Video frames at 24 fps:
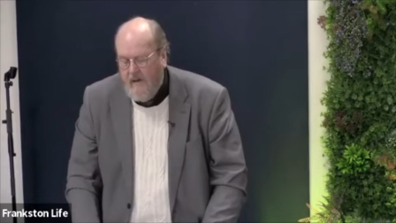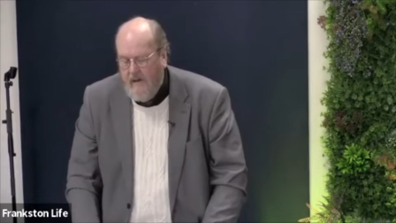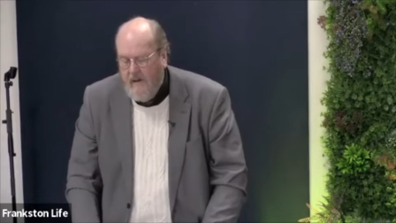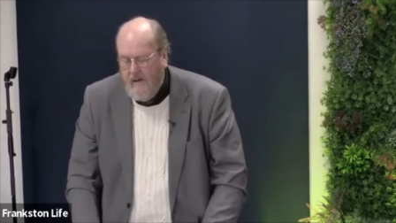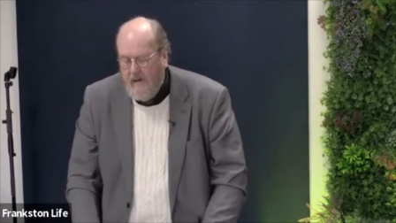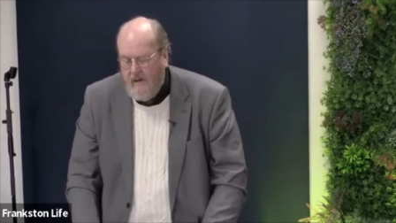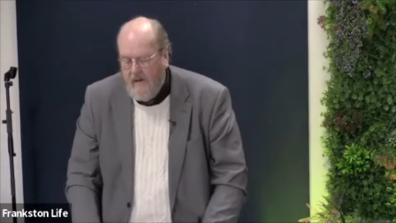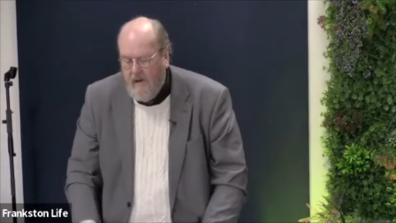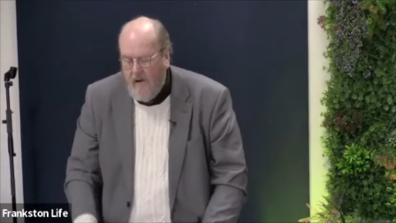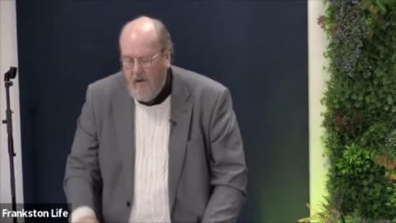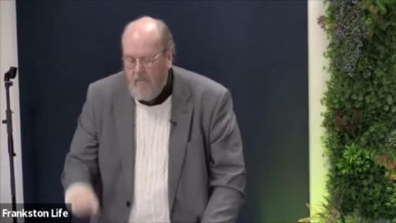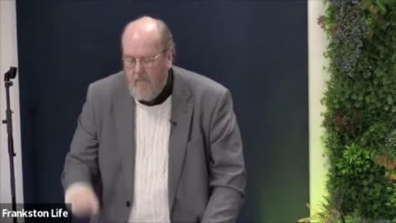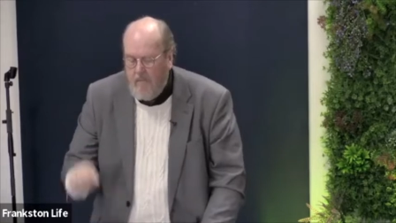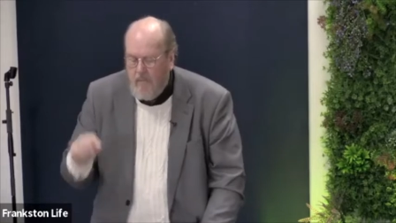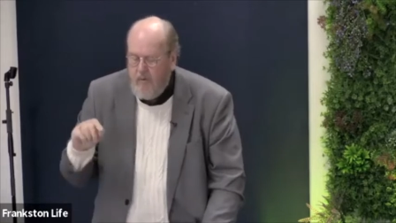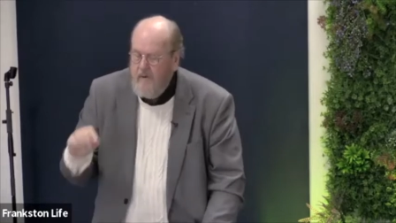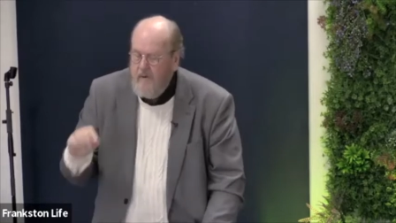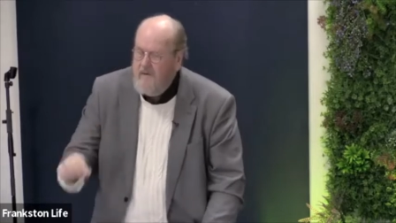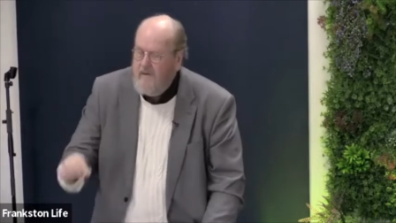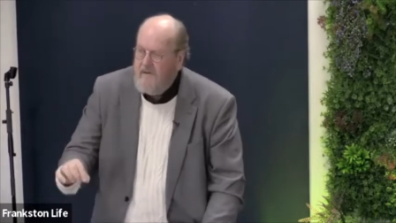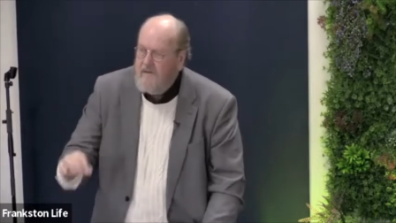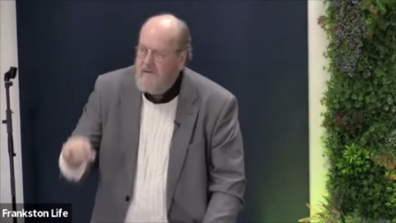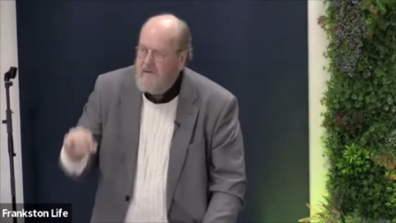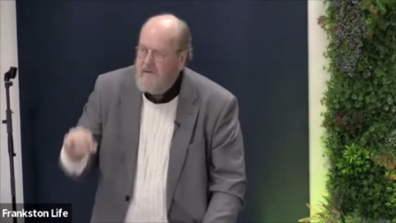You know,
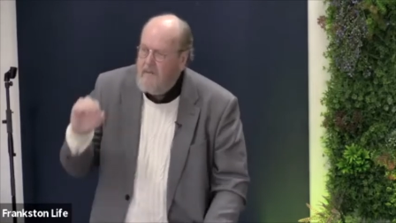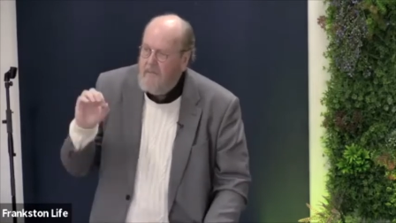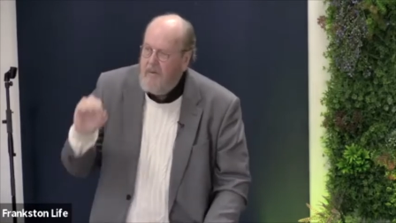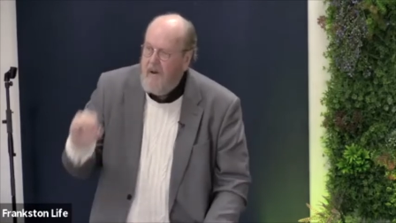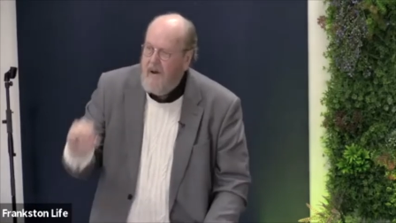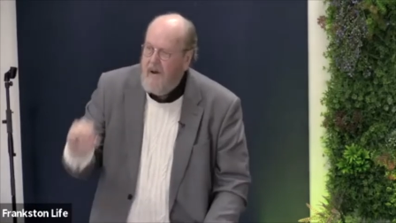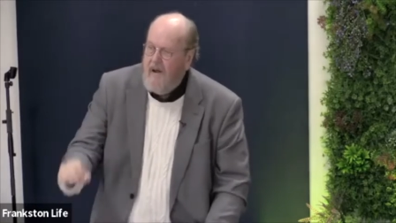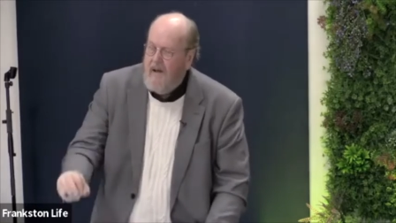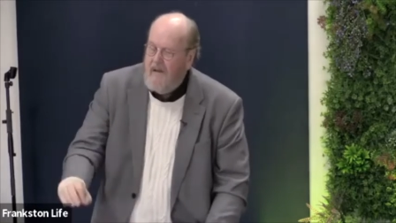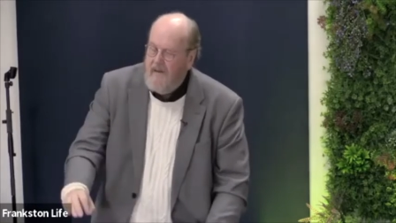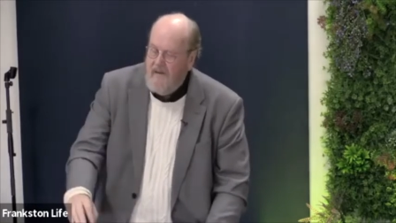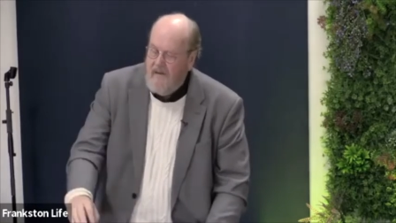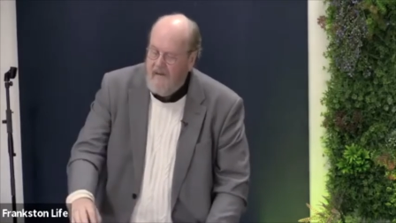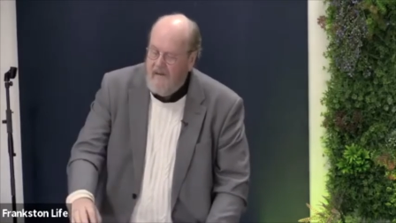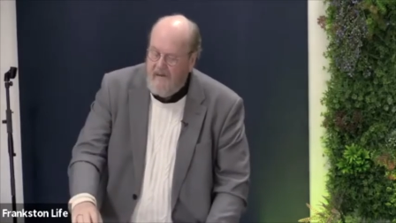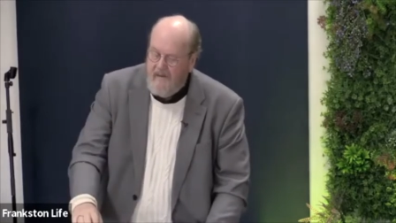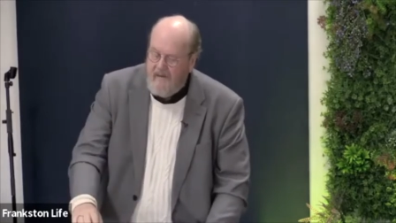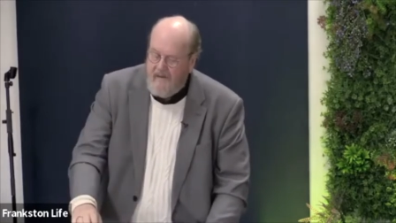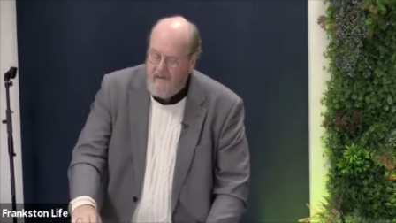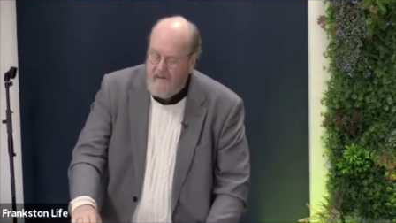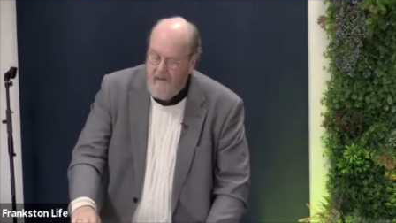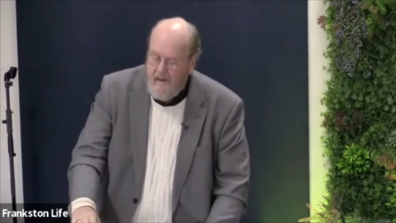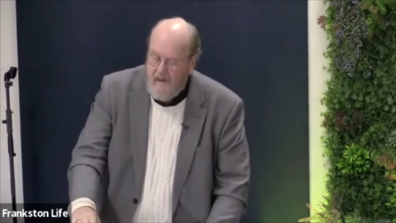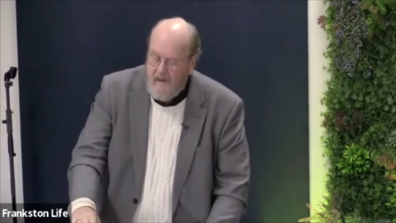
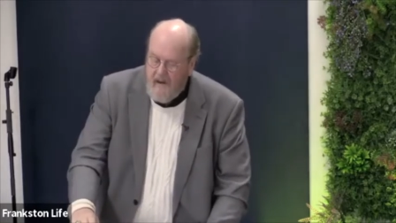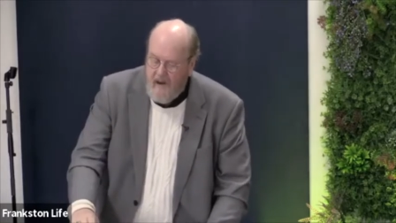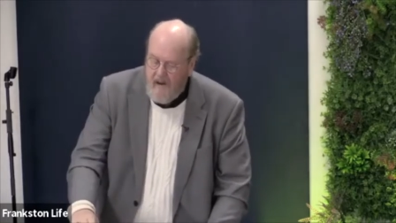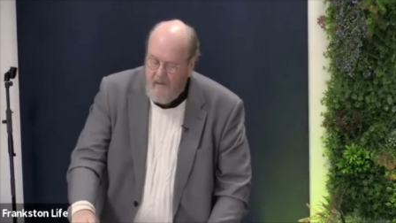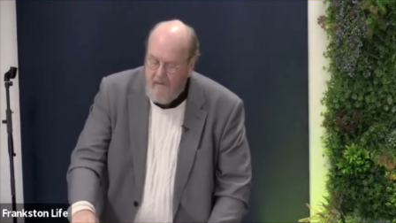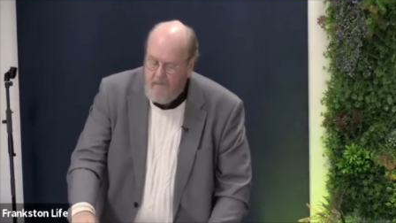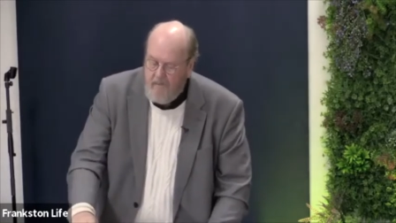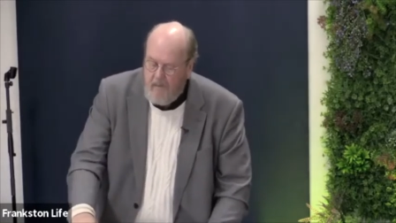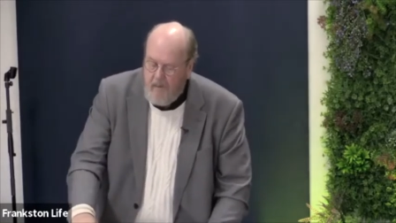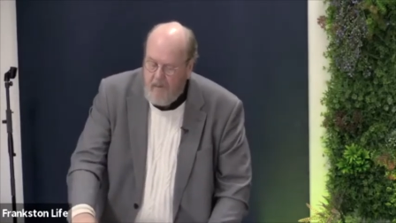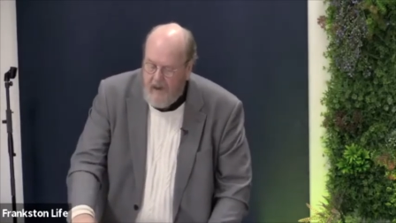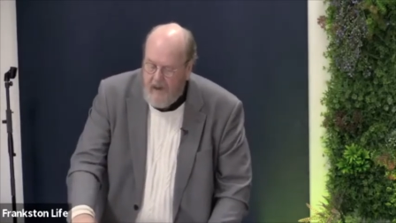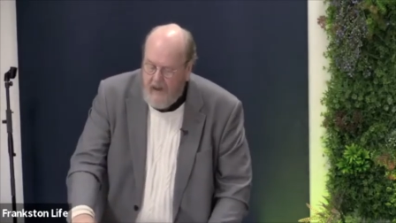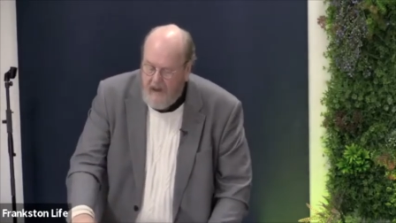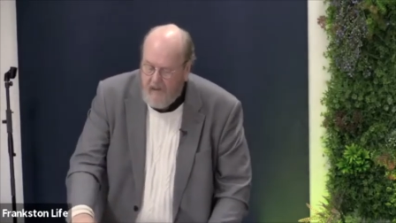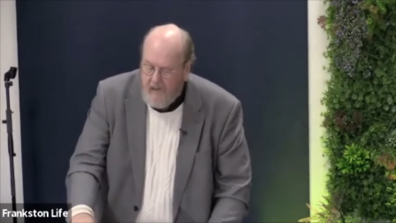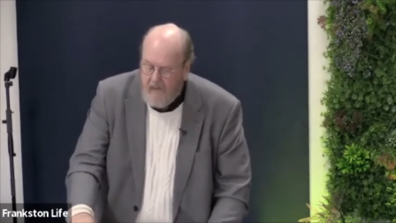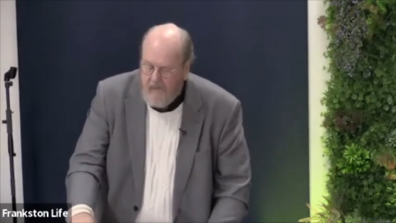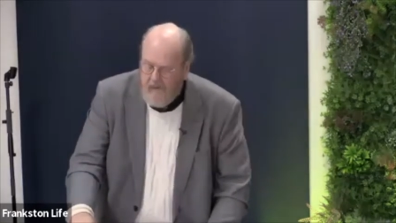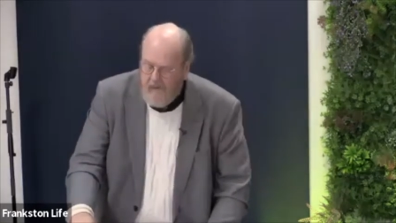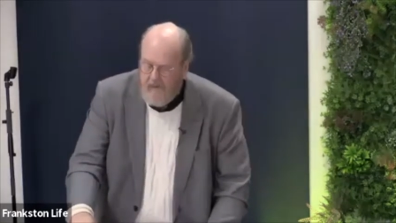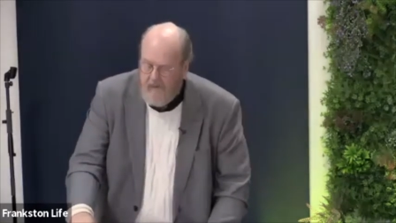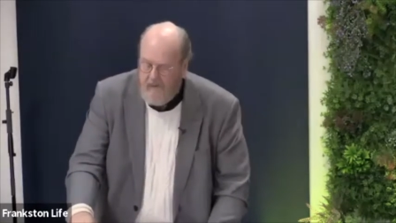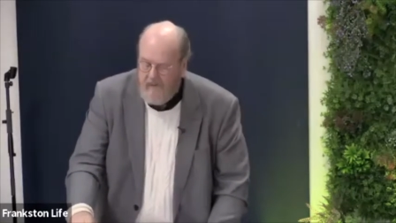principalities and
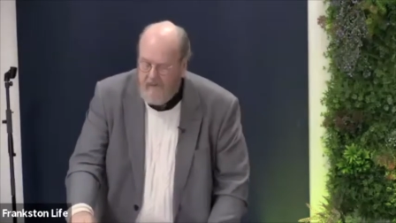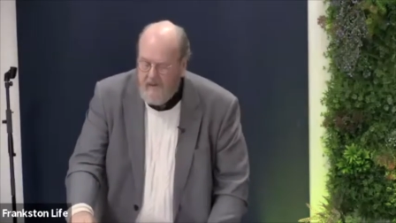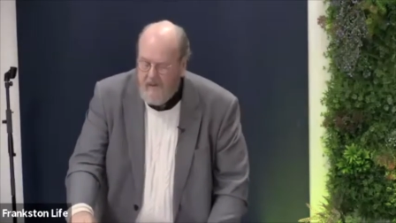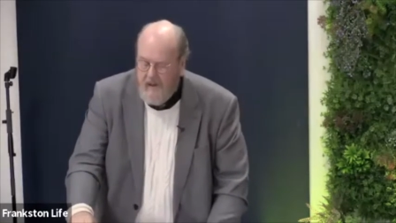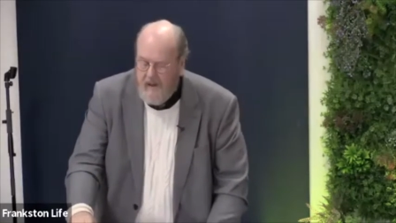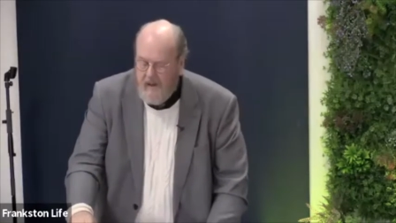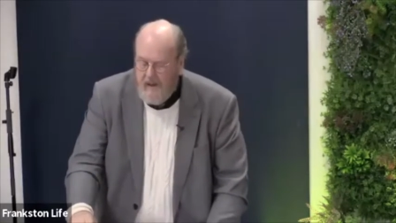powers